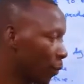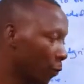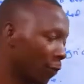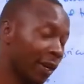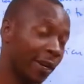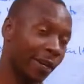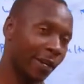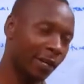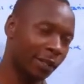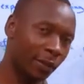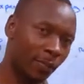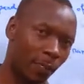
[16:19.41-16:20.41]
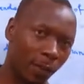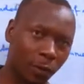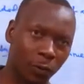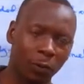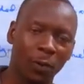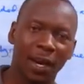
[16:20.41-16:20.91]
through agriculture.
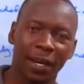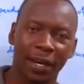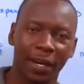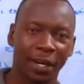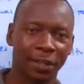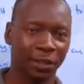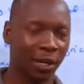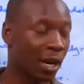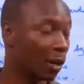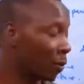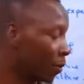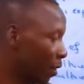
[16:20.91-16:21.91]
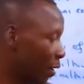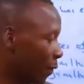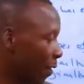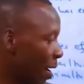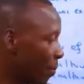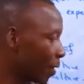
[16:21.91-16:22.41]
Through agriculture now, the
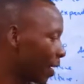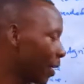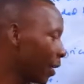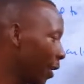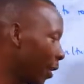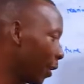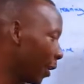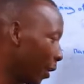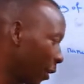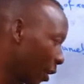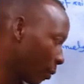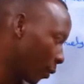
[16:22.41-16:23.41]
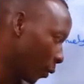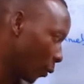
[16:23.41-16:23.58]
farm can earn income